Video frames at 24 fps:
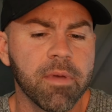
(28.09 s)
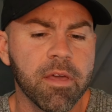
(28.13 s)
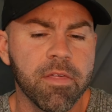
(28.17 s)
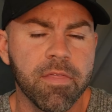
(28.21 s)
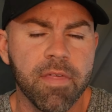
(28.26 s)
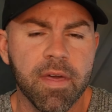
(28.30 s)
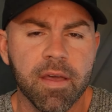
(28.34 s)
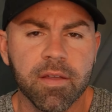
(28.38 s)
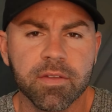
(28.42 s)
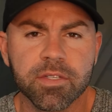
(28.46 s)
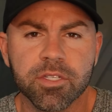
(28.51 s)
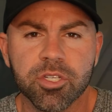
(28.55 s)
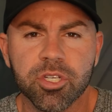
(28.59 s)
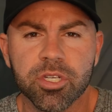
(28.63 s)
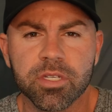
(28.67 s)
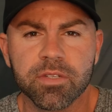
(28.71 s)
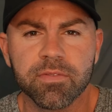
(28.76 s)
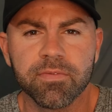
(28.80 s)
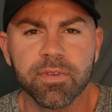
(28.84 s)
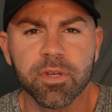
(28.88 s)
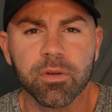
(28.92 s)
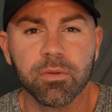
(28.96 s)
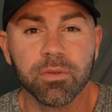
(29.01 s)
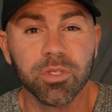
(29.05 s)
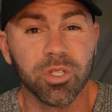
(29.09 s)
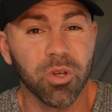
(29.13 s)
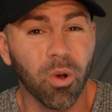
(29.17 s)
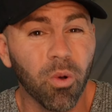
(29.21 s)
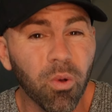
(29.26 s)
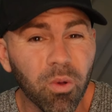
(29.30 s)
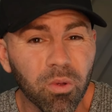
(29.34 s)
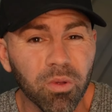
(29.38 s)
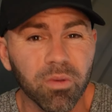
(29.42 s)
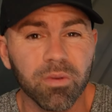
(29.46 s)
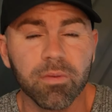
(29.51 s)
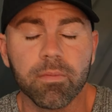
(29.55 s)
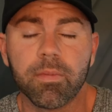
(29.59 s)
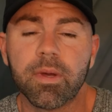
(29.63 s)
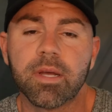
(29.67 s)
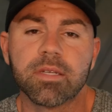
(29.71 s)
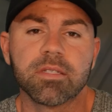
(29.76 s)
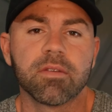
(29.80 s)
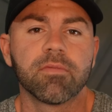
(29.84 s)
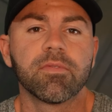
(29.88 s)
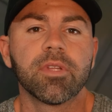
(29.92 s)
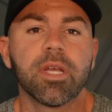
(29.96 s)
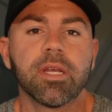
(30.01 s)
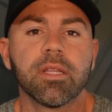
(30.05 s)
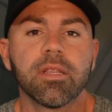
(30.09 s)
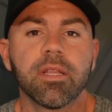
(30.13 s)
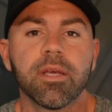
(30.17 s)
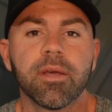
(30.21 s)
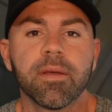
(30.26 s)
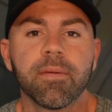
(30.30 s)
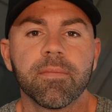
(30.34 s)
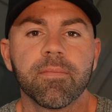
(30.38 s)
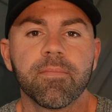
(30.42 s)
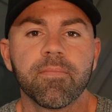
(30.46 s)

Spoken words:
things just feel dull as of lately?